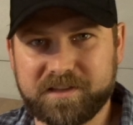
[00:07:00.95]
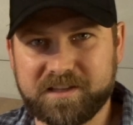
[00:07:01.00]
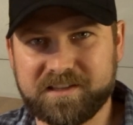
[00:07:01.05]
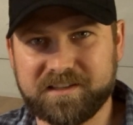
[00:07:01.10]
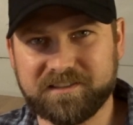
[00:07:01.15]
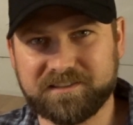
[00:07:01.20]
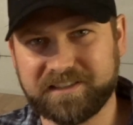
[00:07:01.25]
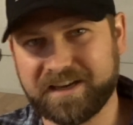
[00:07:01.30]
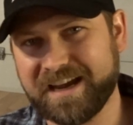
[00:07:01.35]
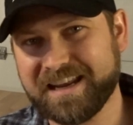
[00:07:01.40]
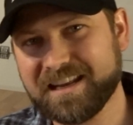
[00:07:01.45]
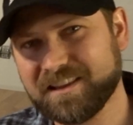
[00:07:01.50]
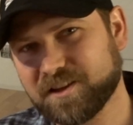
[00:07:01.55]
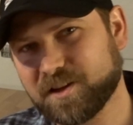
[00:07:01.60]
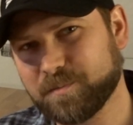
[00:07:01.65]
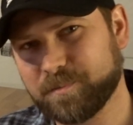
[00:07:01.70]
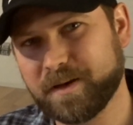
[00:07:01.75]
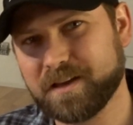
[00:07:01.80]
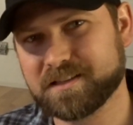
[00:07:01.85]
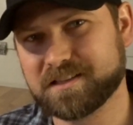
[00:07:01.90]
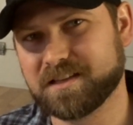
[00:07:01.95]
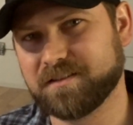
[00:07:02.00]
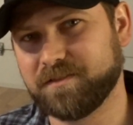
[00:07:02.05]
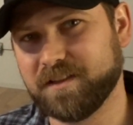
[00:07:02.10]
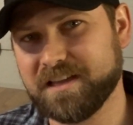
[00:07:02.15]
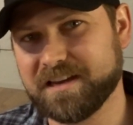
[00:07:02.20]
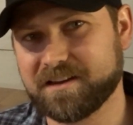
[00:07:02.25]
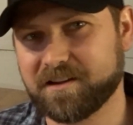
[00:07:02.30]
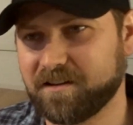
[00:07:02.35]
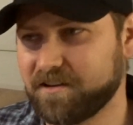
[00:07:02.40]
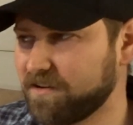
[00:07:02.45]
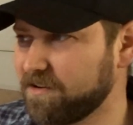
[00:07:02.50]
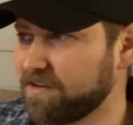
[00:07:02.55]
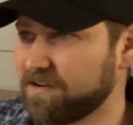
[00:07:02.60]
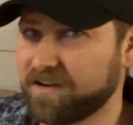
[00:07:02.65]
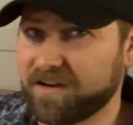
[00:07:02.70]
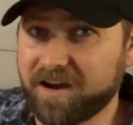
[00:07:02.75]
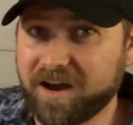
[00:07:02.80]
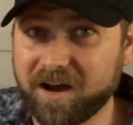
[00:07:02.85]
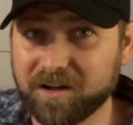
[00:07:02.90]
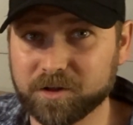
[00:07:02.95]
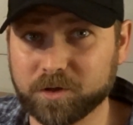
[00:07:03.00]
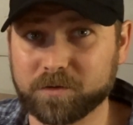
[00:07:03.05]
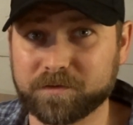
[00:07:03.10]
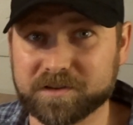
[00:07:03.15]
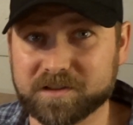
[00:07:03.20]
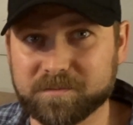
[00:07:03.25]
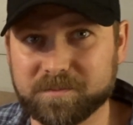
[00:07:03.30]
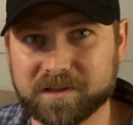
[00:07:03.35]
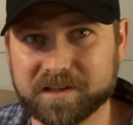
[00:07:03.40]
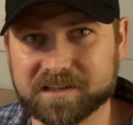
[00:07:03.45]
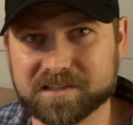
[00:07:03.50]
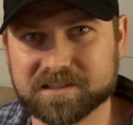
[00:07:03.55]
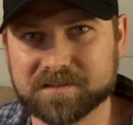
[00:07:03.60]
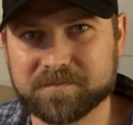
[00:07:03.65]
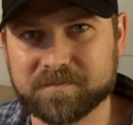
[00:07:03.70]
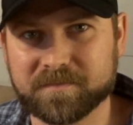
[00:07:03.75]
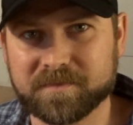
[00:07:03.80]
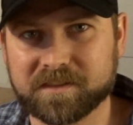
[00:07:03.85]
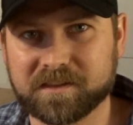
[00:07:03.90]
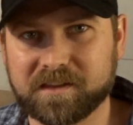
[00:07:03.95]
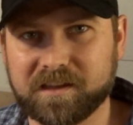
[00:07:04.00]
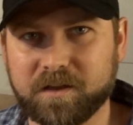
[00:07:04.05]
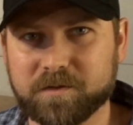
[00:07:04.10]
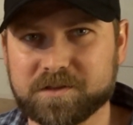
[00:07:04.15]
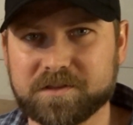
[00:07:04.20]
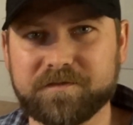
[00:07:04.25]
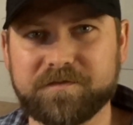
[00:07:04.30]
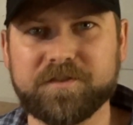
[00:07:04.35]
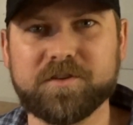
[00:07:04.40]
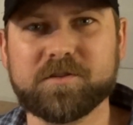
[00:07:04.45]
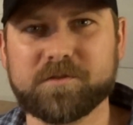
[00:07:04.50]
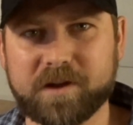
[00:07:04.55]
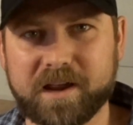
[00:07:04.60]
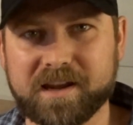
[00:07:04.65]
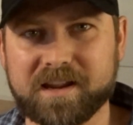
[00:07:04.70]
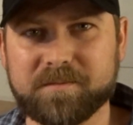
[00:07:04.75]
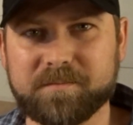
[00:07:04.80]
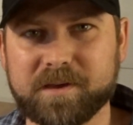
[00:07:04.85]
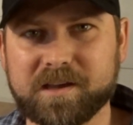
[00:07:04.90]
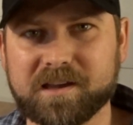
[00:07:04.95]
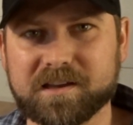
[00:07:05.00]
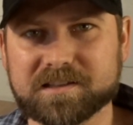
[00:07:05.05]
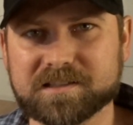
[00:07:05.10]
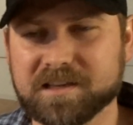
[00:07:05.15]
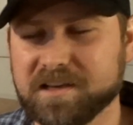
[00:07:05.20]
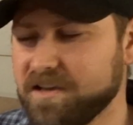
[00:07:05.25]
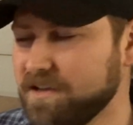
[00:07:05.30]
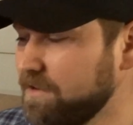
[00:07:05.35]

these tiny little pieces of lint all over the place. It was infuriating because